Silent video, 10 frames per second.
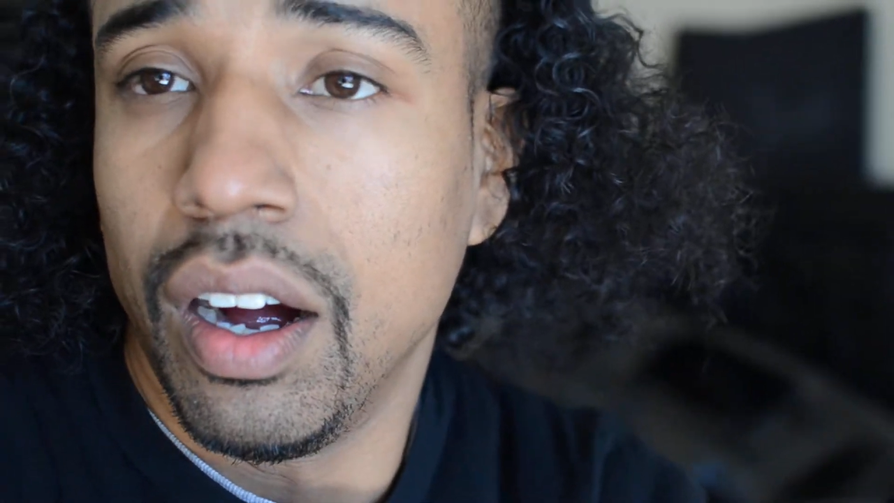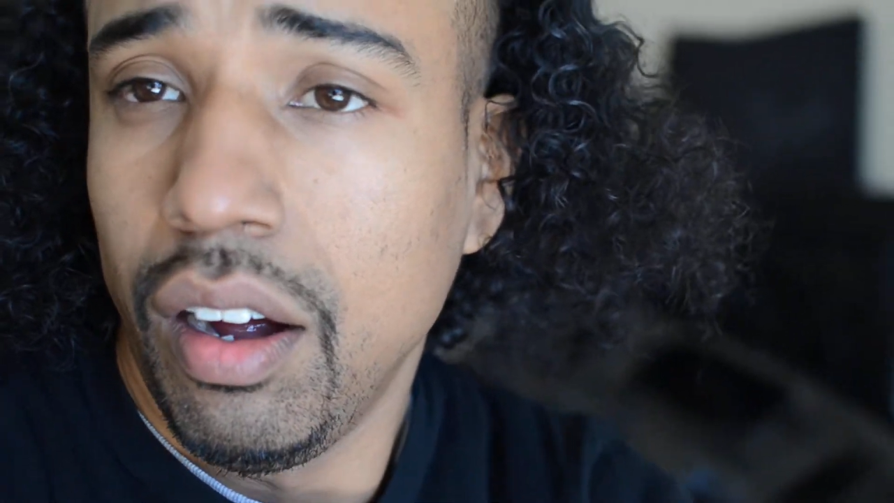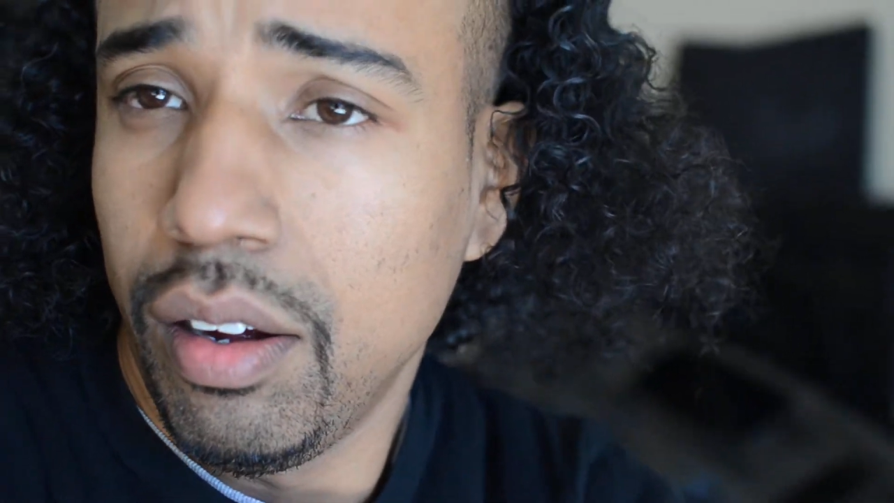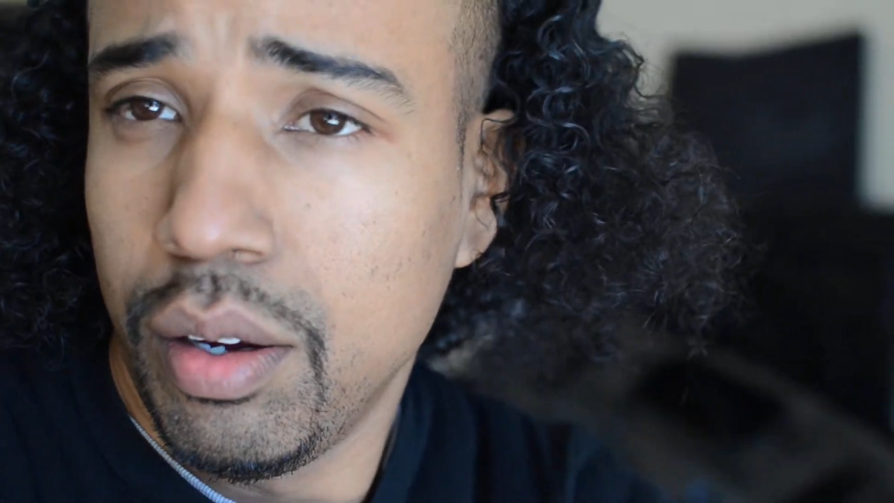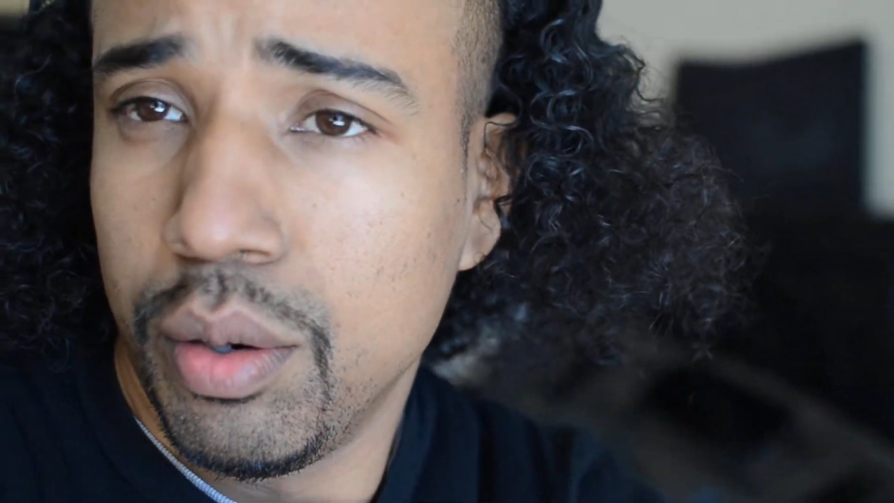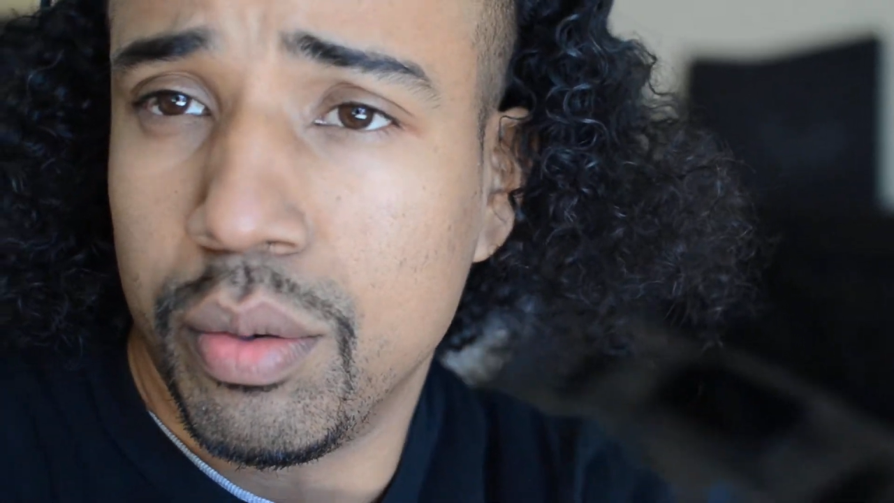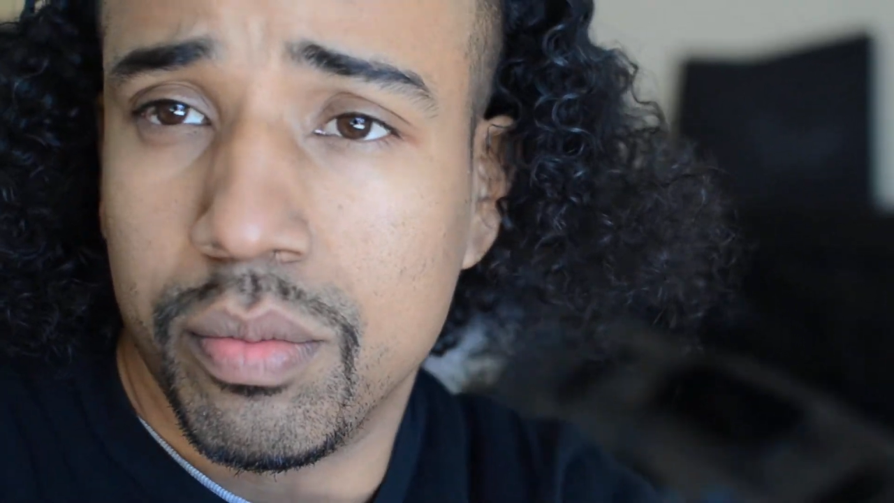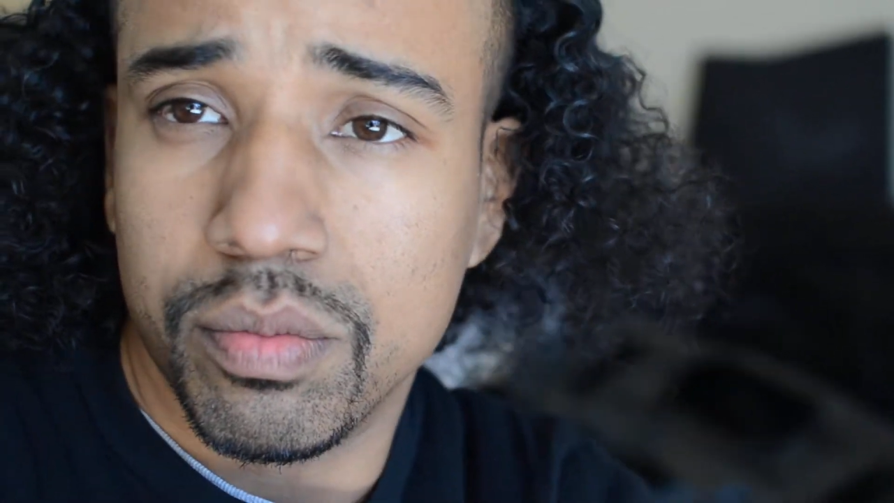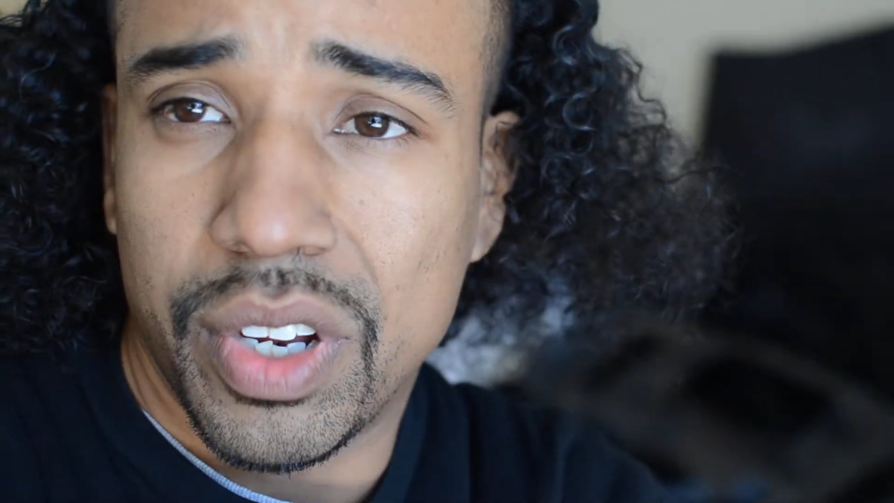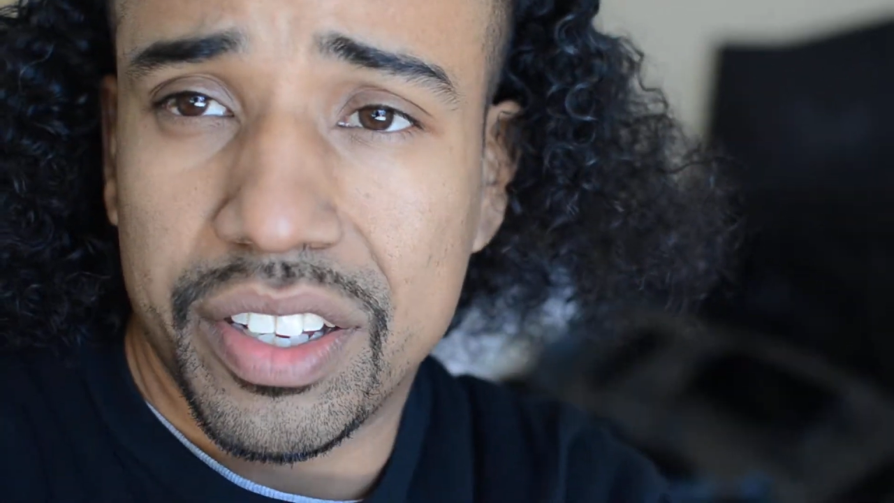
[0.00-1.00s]

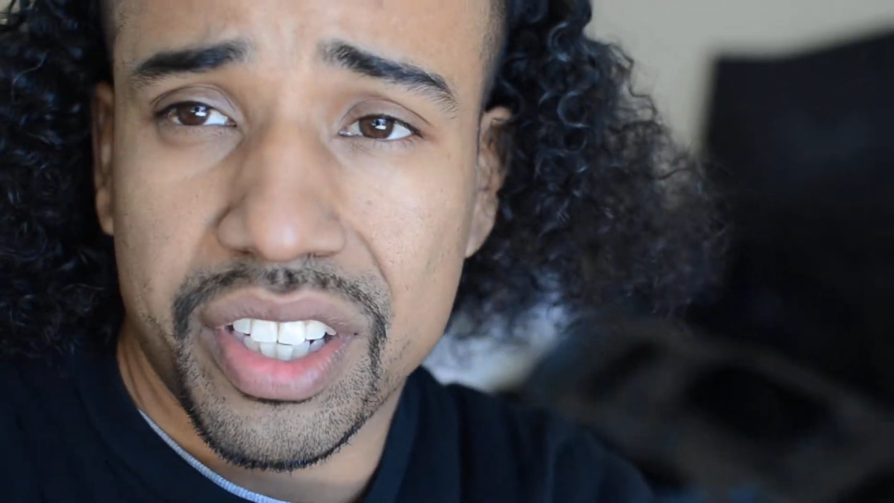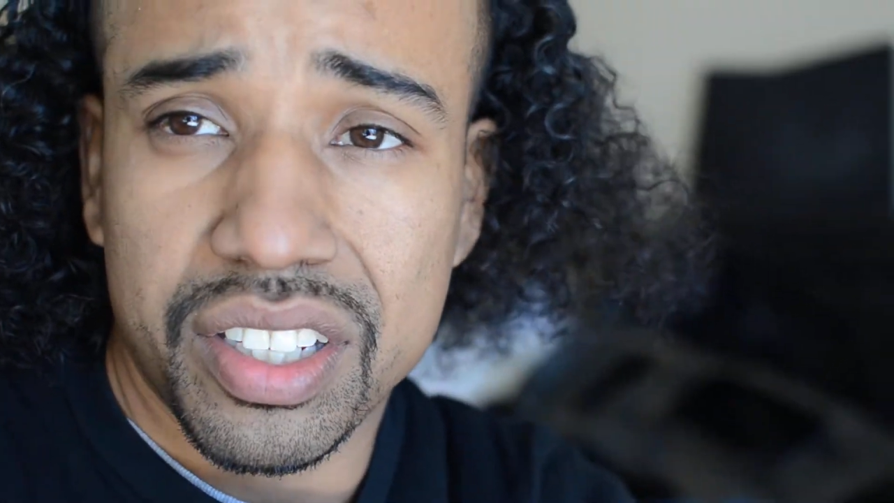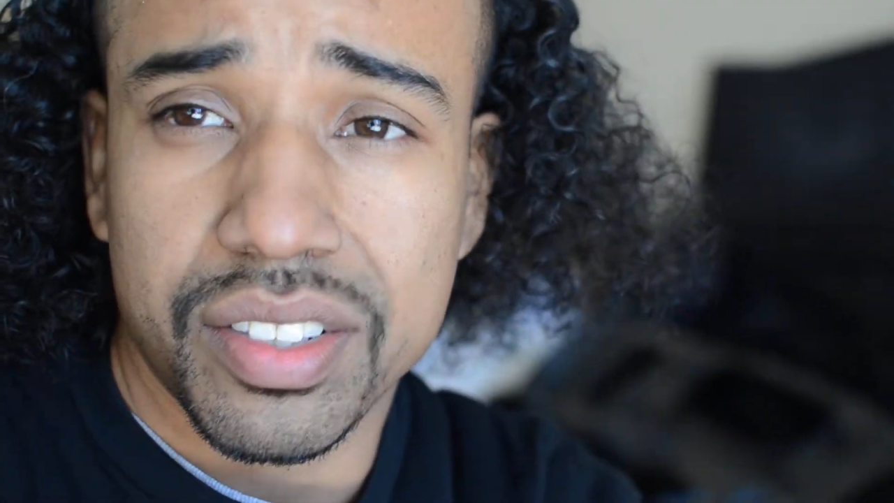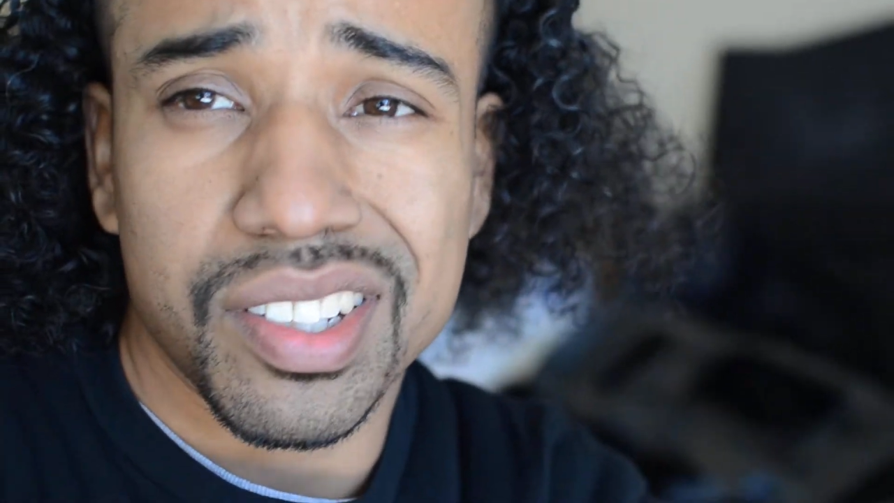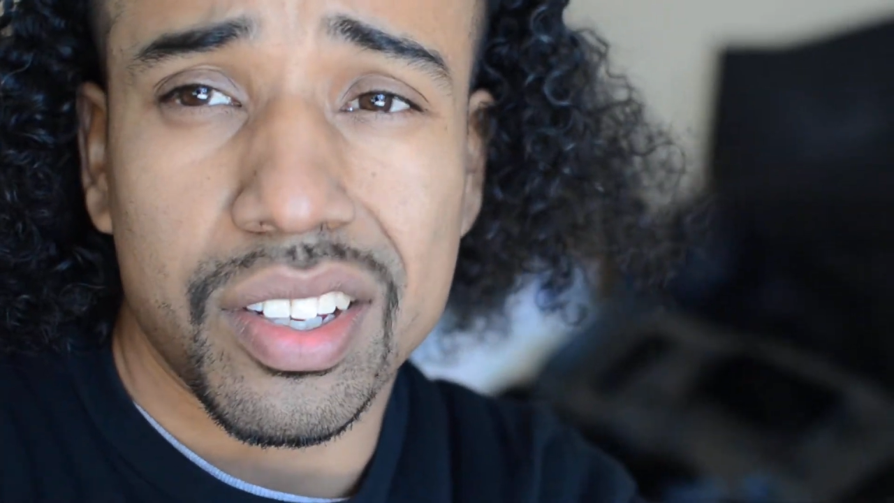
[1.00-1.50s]
As you guys know,